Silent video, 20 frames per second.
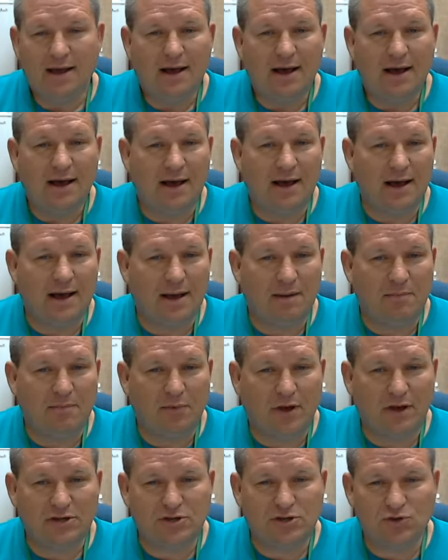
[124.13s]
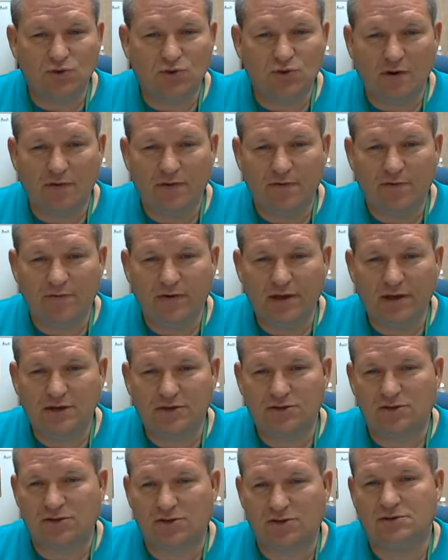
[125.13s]
I'm not sure of the
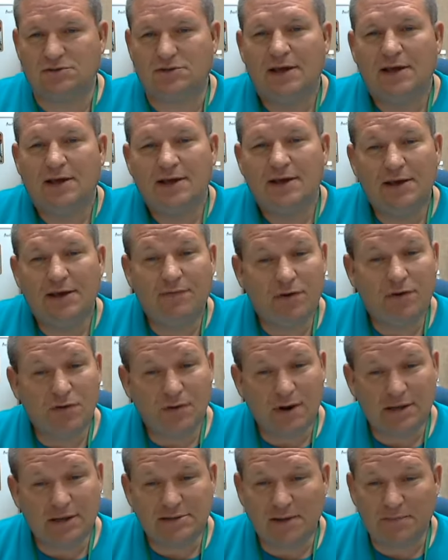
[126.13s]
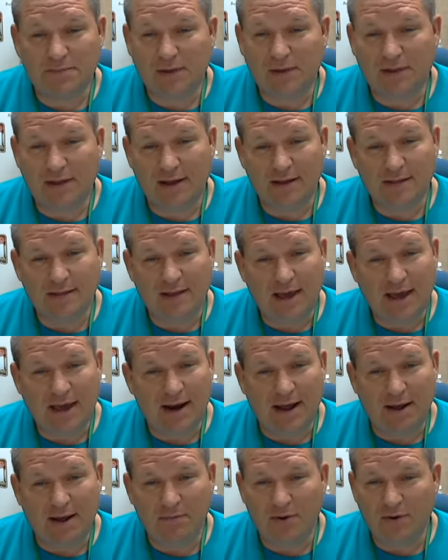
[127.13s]
features. If you write something like
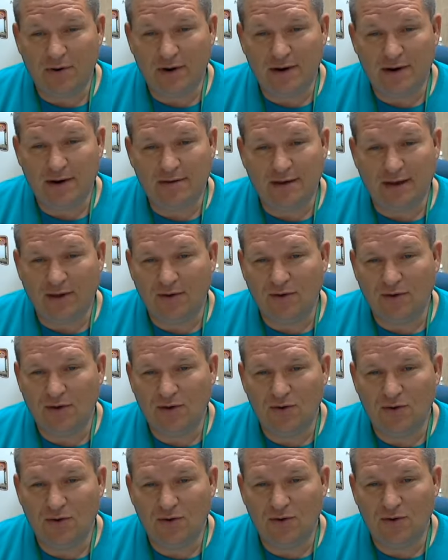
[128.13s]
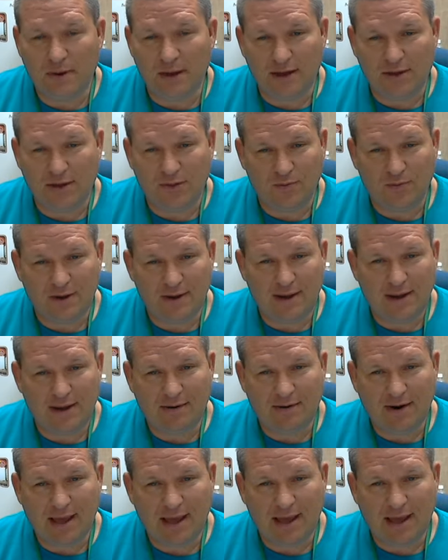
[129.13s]
that, I'm going to tell you pick three
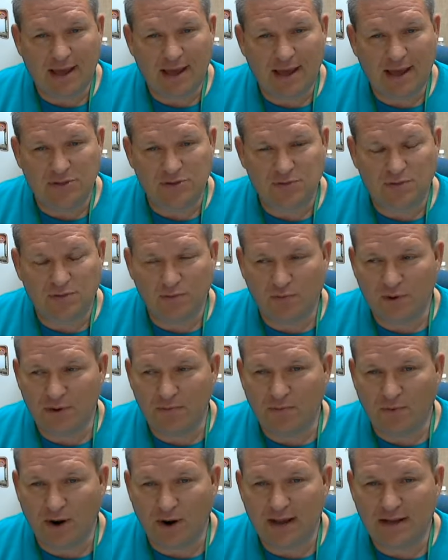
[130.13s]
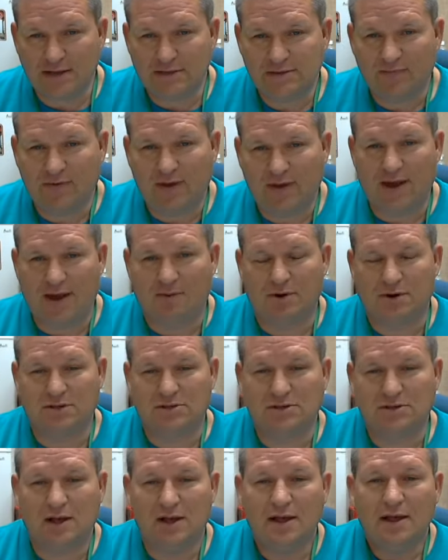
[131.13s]
cameras, three brands of
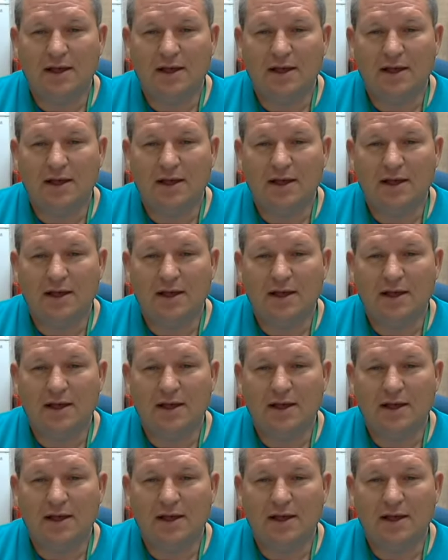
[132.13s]
cameras.